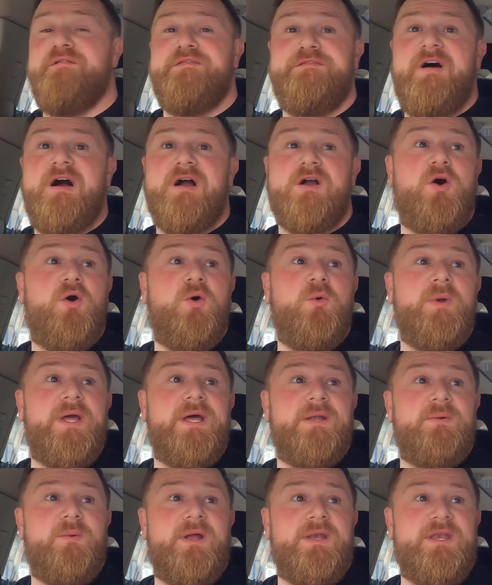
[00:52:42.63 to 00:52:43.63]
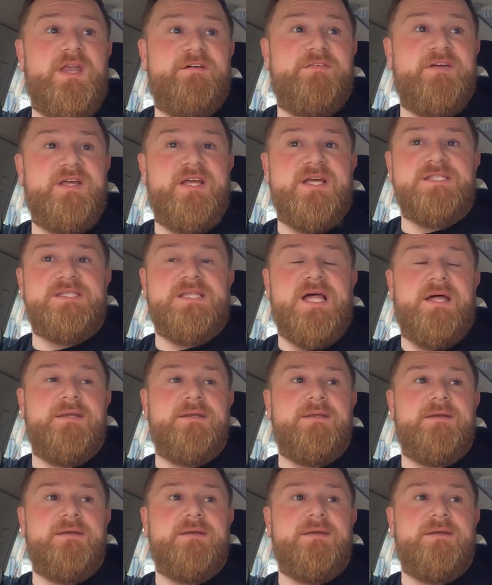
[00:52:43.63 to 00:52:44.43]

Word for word: Fuck all, yeah. While nothing gets done.